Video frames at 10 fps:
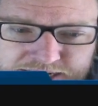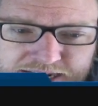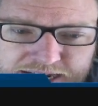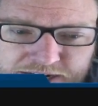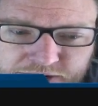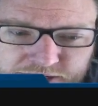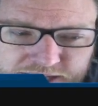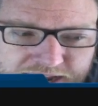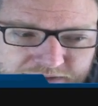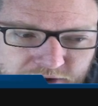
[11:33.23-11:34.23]
I currently
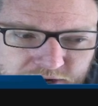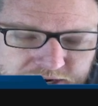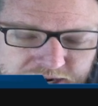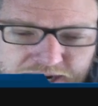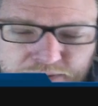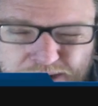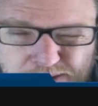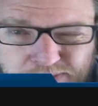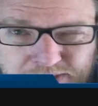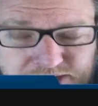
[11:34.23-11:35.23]
have on. I could
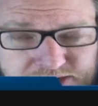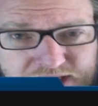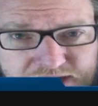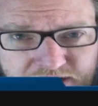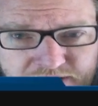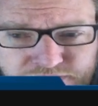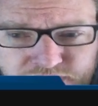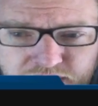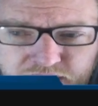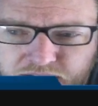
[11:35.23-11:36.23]
probably turn that off
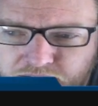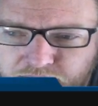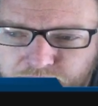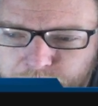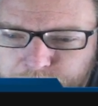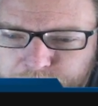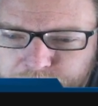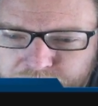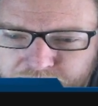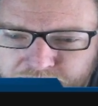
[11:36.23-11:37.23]

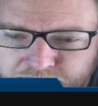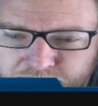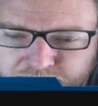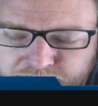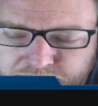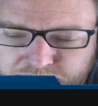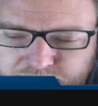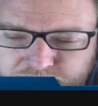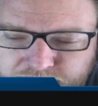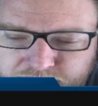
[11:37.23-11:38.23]
and
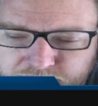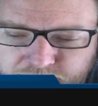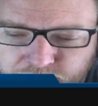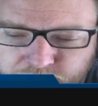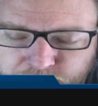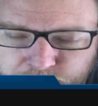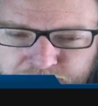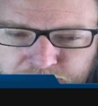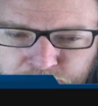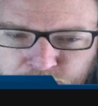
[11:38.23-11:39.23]
get a little
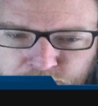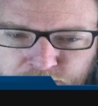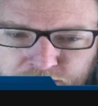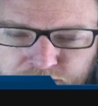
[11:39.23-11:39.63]
bit more,